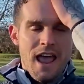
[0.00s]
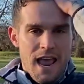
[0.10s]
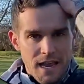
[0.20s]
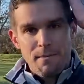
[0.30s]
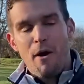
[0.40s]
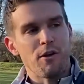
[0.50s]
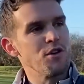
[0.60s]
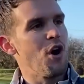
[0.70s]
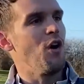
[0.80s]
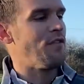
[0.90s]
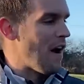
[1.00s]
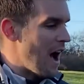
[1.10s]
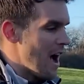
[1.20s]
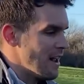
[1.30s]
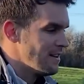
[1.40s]
in American golf.
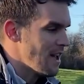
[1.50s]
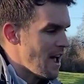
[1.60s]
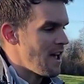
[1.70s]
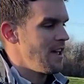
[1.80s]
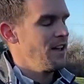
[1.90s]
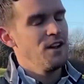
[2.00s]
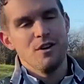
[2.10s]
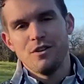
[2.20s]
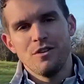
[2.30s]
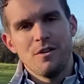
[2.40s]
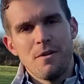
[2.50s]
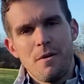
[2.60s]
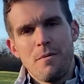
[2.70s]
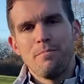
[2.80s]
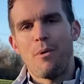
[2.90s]
And yeah,
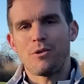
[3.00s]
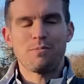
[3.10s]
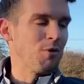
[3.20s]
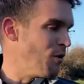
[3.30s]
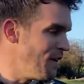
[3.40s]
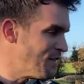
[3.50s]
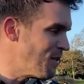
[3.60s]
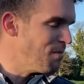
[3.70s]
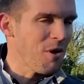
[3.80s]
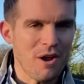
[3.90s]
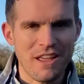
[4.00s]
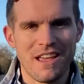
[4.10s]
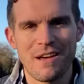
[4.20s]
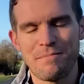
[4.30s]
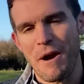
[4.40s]
box of Pro V's for the birdie.
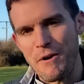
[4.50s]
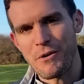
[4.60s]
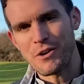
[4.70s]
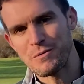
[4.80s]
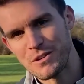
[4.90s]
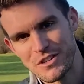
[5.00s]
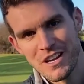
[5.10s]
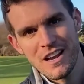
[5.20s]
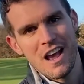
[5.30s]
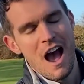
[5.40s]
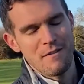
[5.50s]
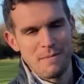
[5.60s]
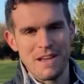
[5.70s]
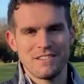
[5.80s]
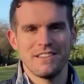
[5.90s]
Merry Christmas. Have an
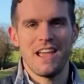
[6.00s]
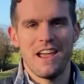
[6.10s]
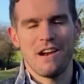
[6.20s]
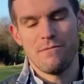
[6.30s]
amazing day. And